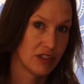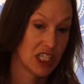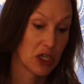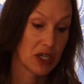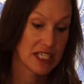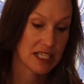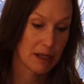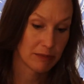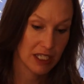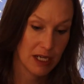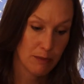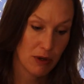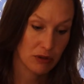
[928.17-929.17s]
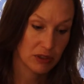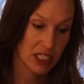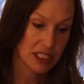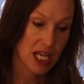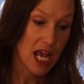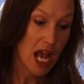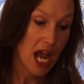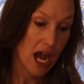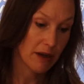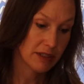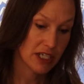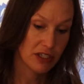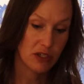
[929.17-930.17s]
There is something about this.
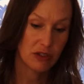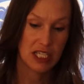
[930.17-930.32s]
I'm telling you,